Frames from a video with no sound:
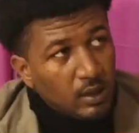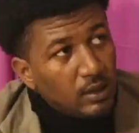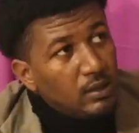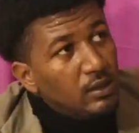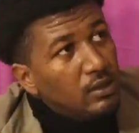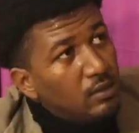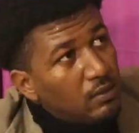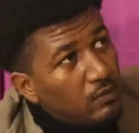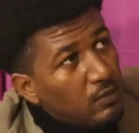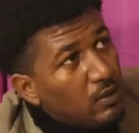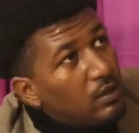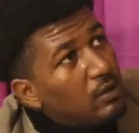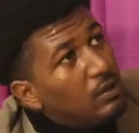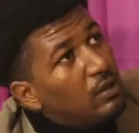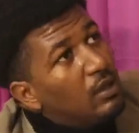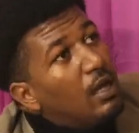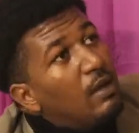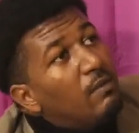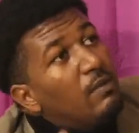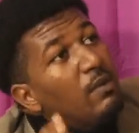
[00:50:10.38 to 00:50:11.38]
Listen to me.
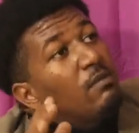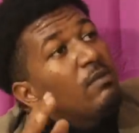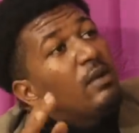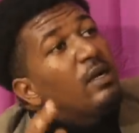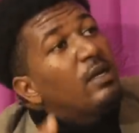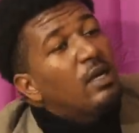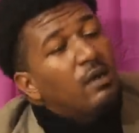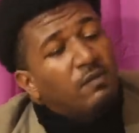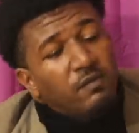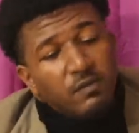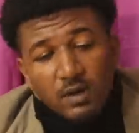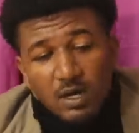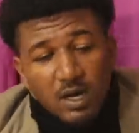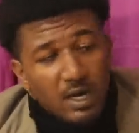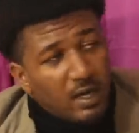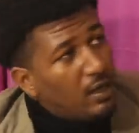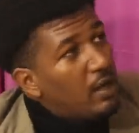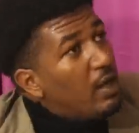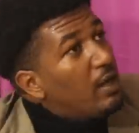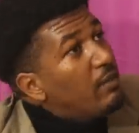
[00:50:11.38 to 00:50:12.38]
I'm a man of
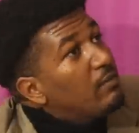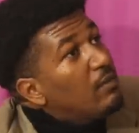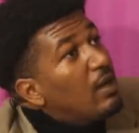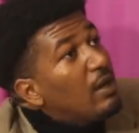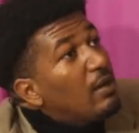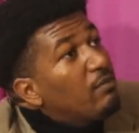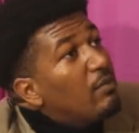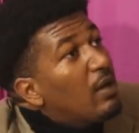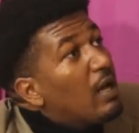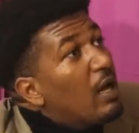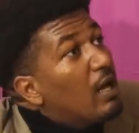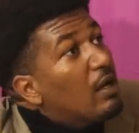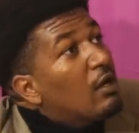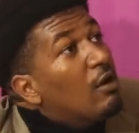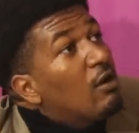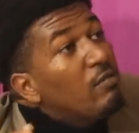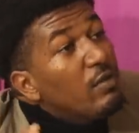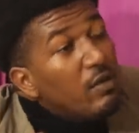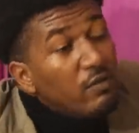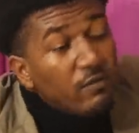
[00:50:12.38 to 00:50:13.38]
God. I'm
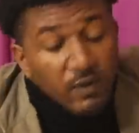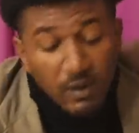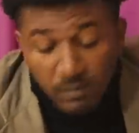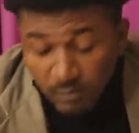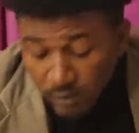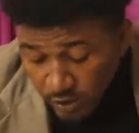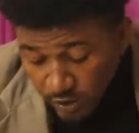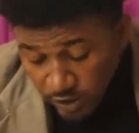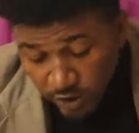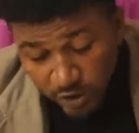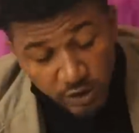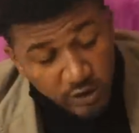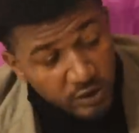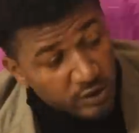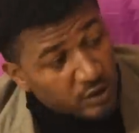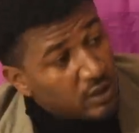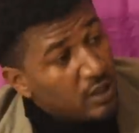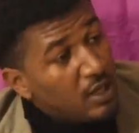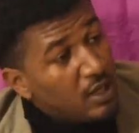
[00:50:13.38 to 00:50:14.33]
coming from church.